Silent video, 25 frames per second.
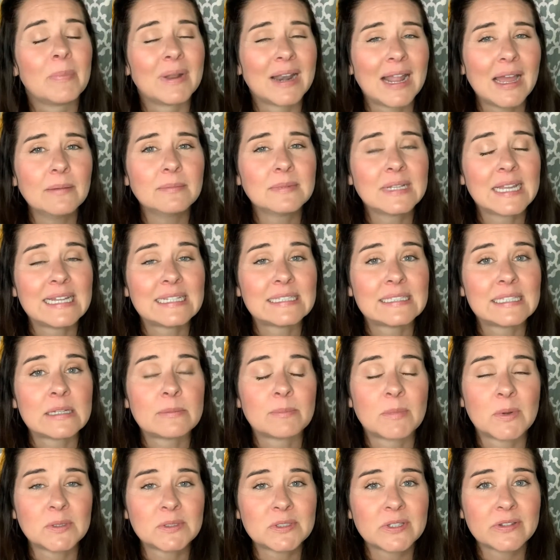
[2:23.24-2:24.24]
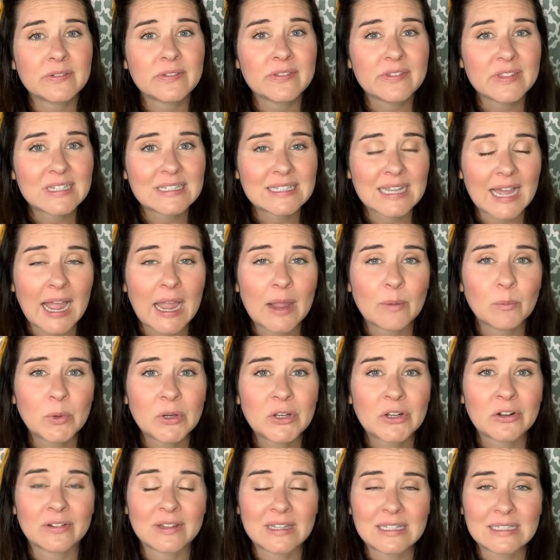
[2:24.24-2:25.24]
I'm guessing most of the time when
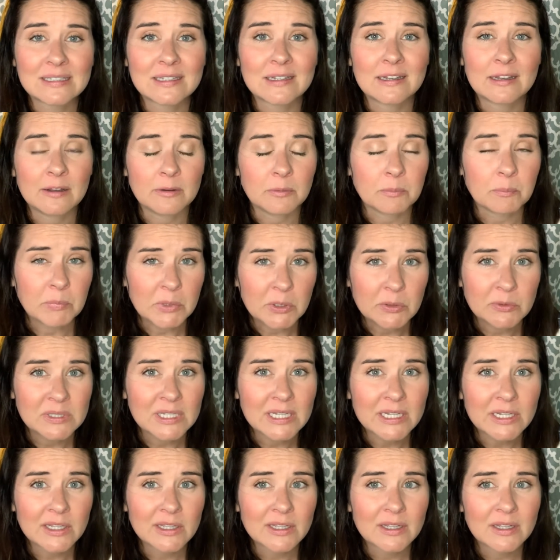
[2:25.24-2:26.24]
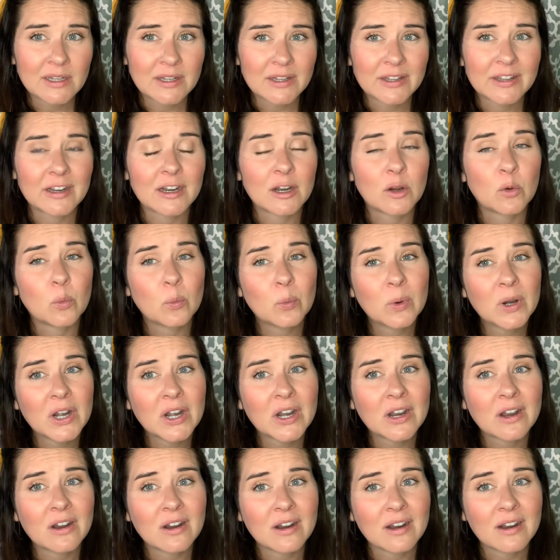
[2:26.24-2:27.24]
you're listening to music, you're at
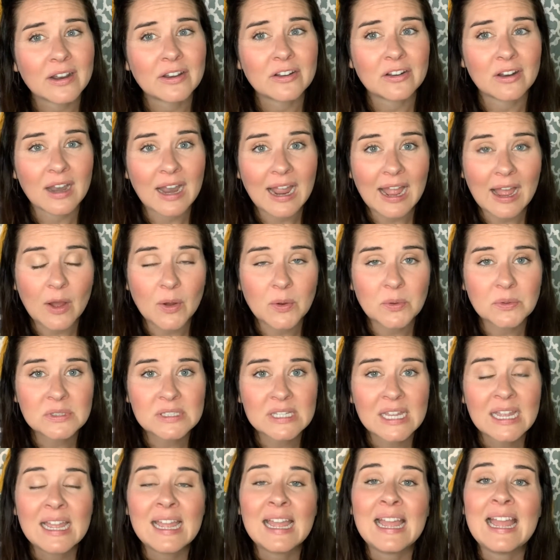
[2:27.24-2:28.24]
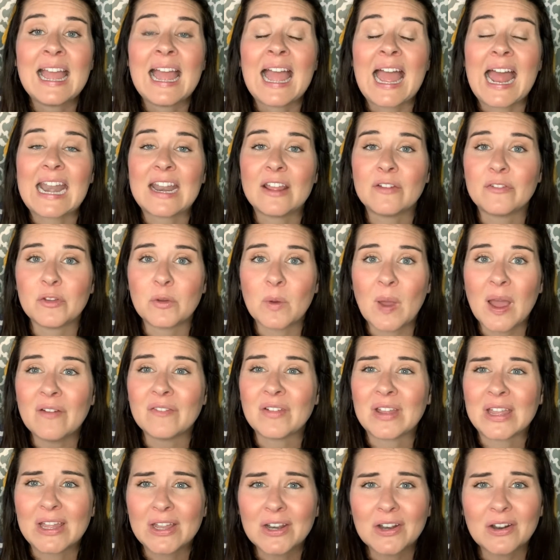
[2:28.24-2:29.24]
work or in your house. And if you have
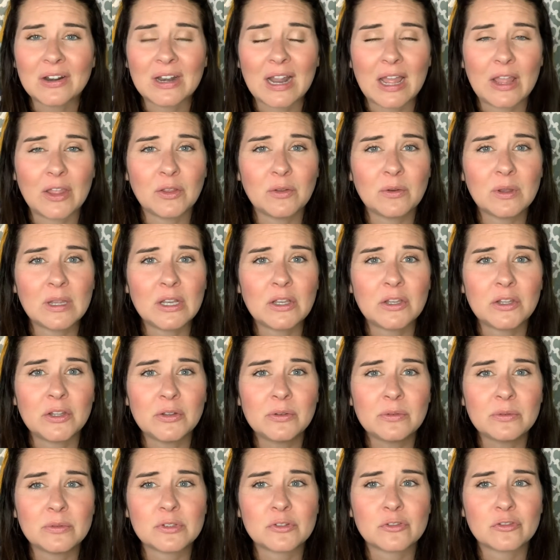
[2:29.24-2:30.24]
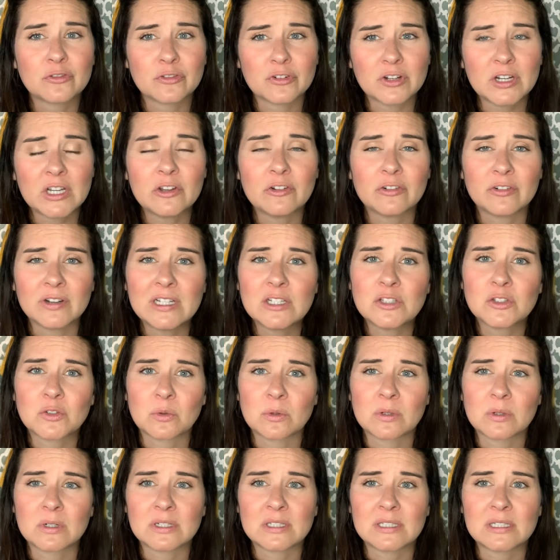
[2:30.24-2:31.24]
internet, you can use free
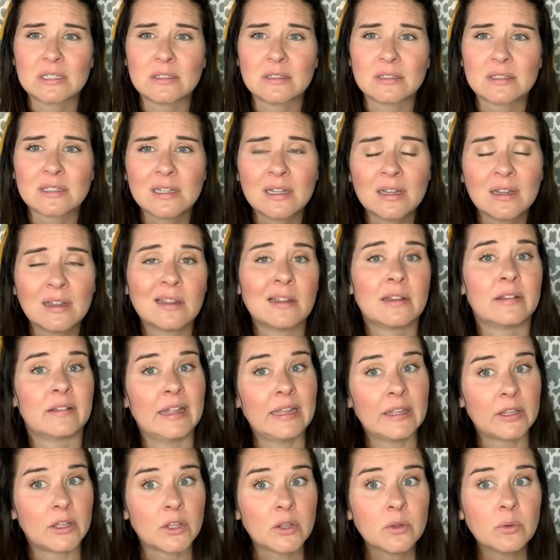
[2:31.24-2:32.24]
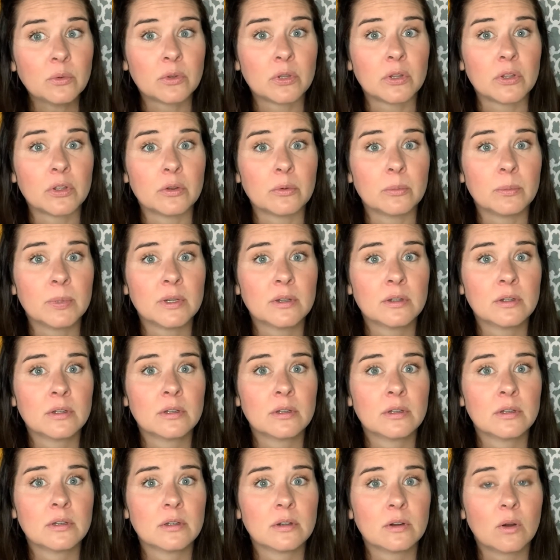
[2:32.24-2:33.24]
resources like YouTube
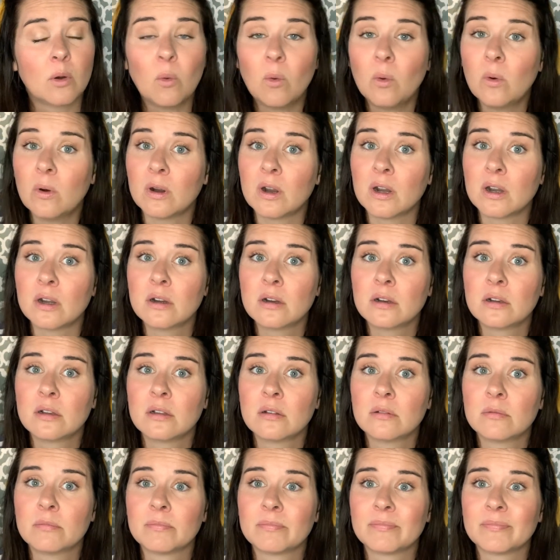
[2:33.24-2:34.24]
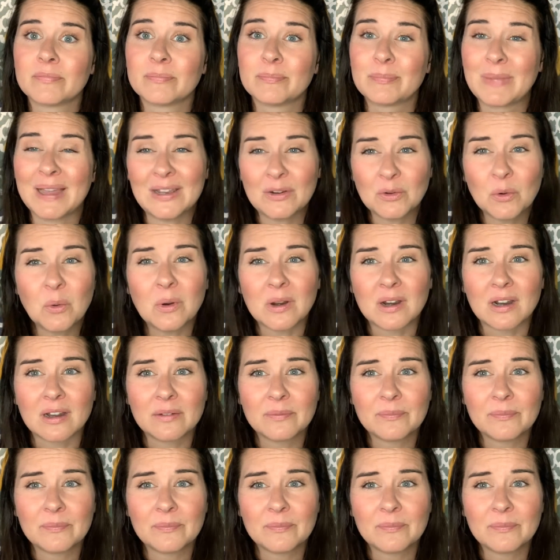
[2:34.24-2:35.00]
or Pandora.